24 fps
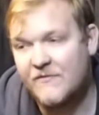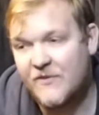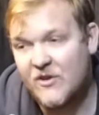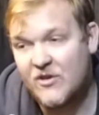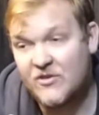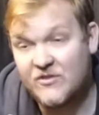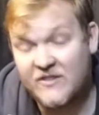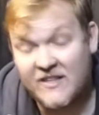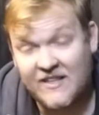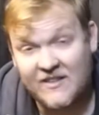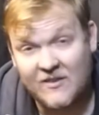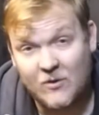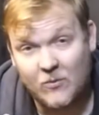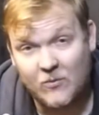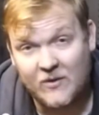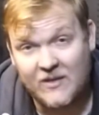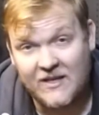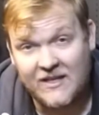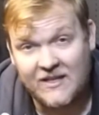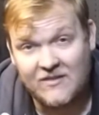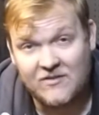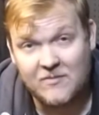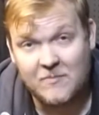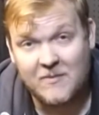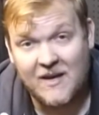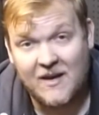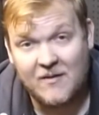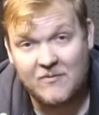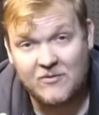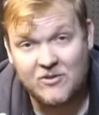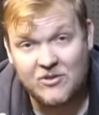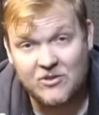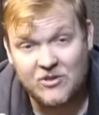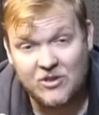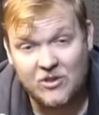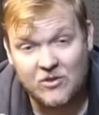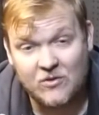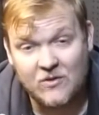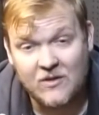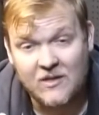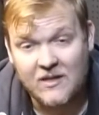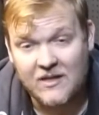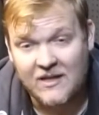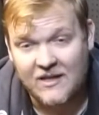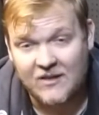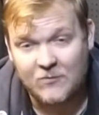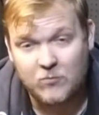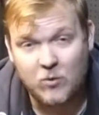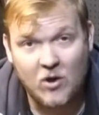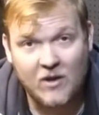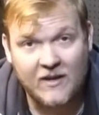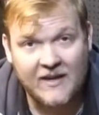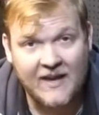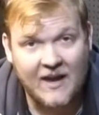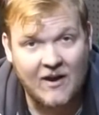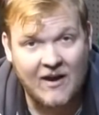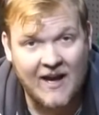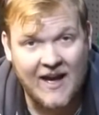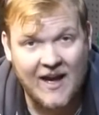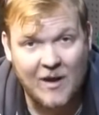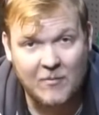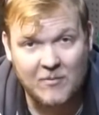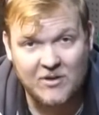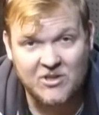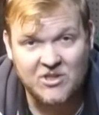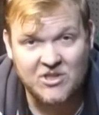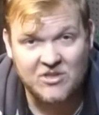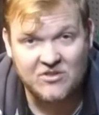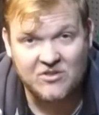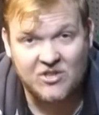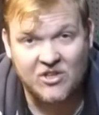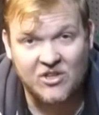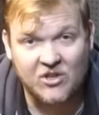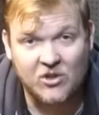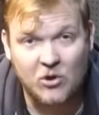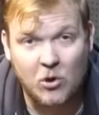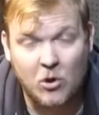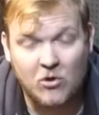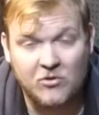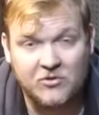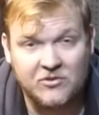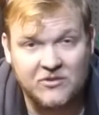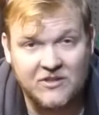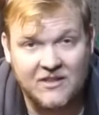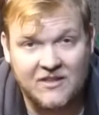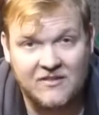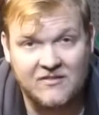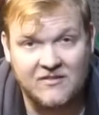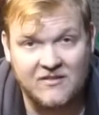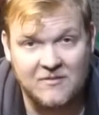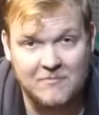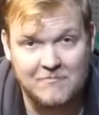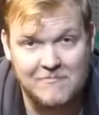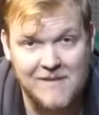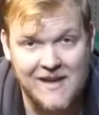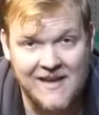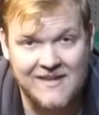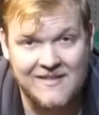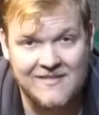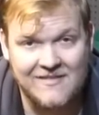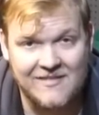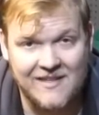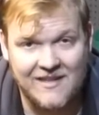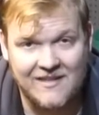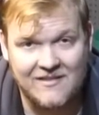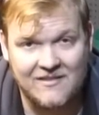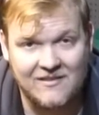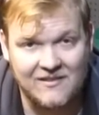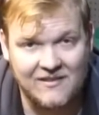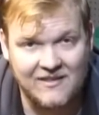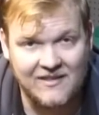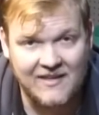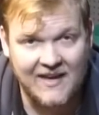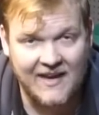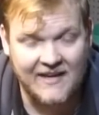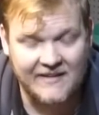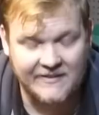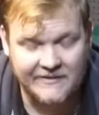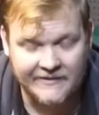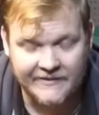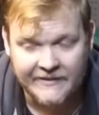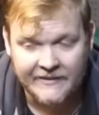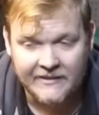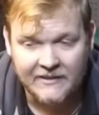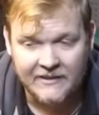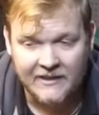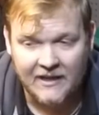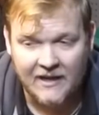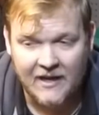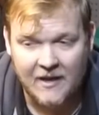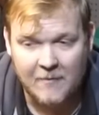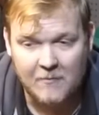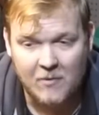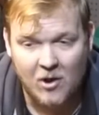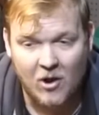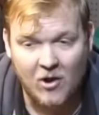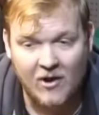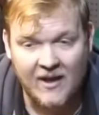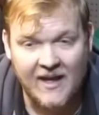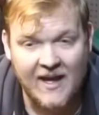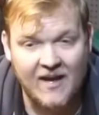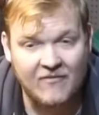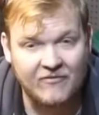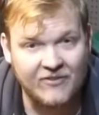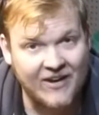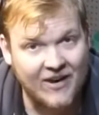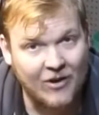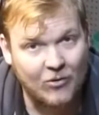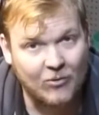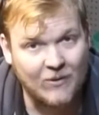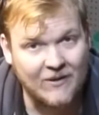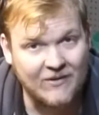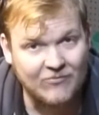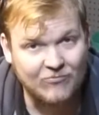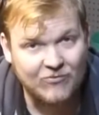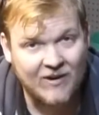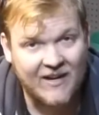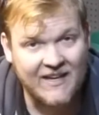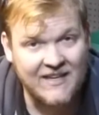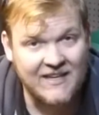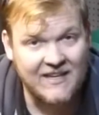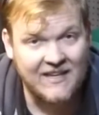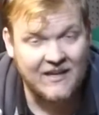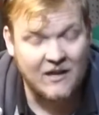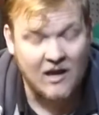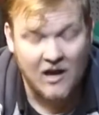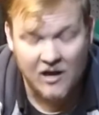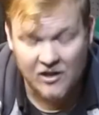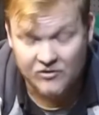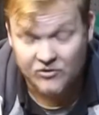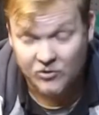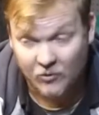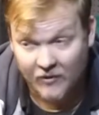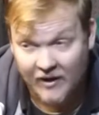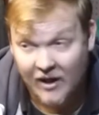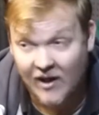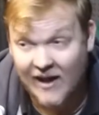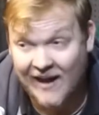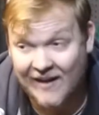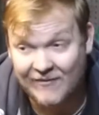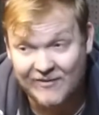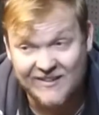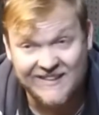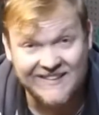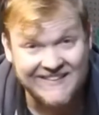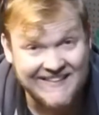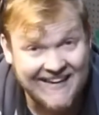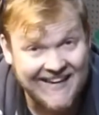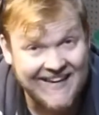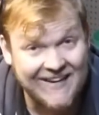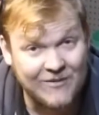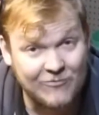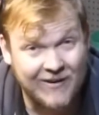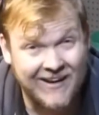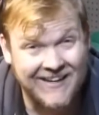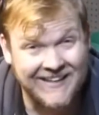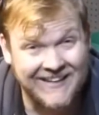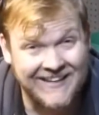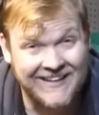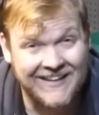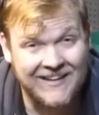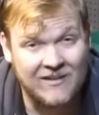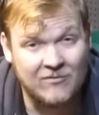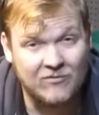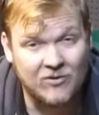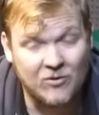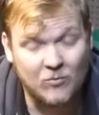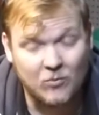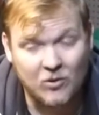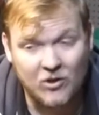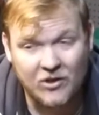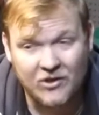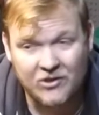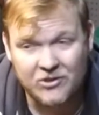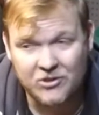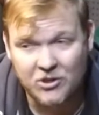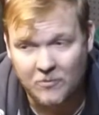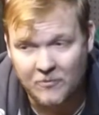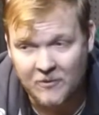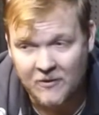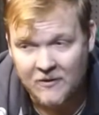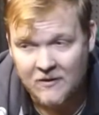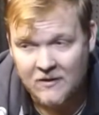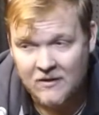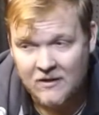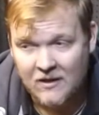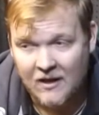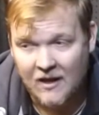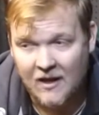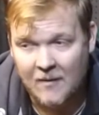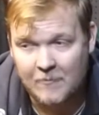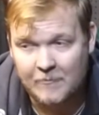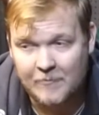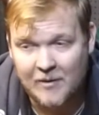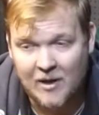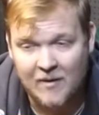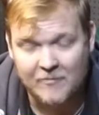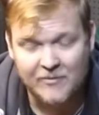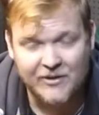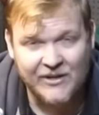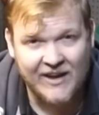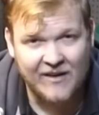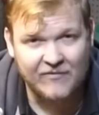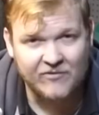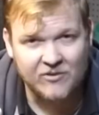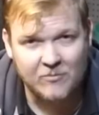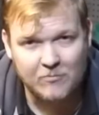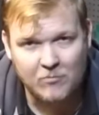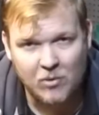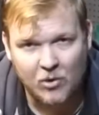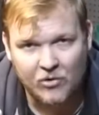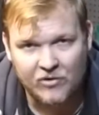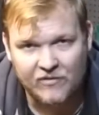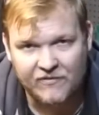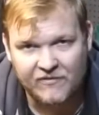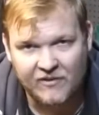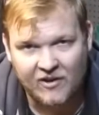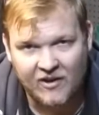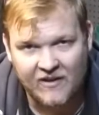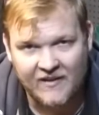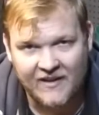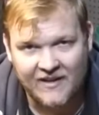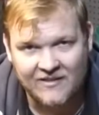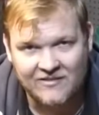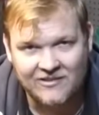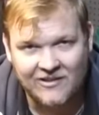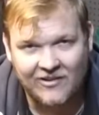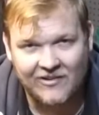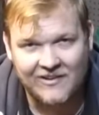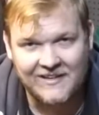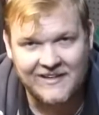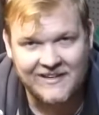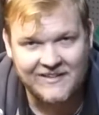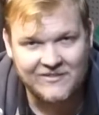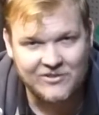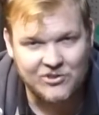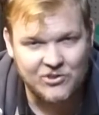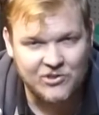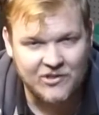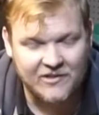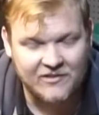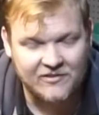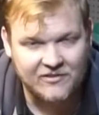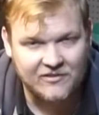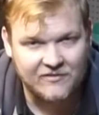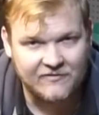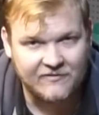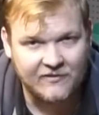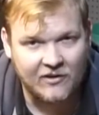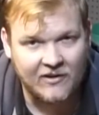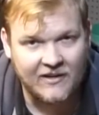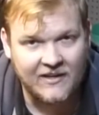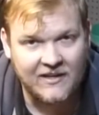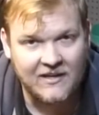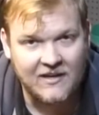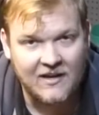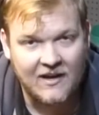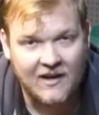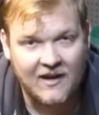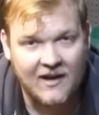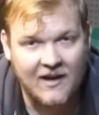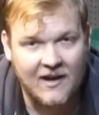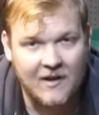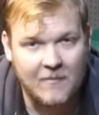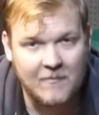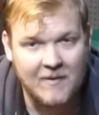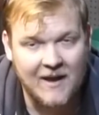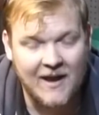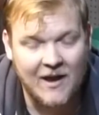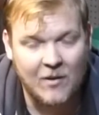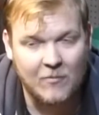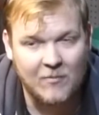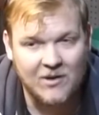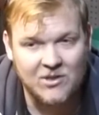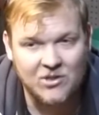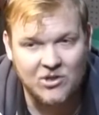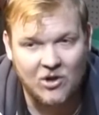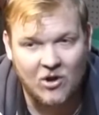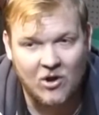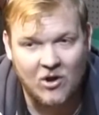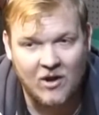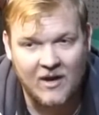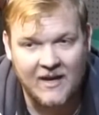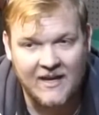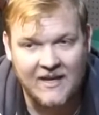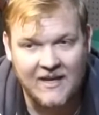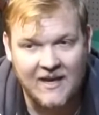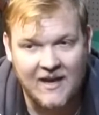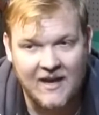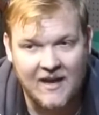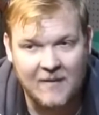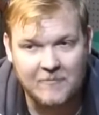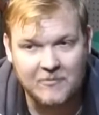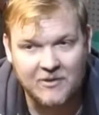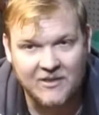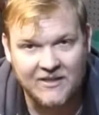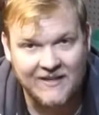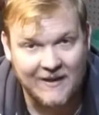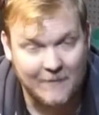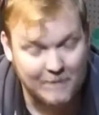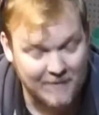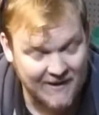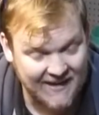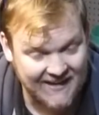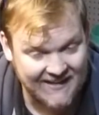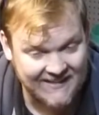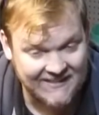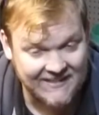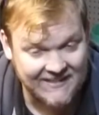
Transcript: the first thing that we need to be able to do is work out how much it's going to cost us to make this gate. I have an hourly rate, I have a day rate here in the workshop, but I'm going to have to modify that slightly to justify how much I am going to get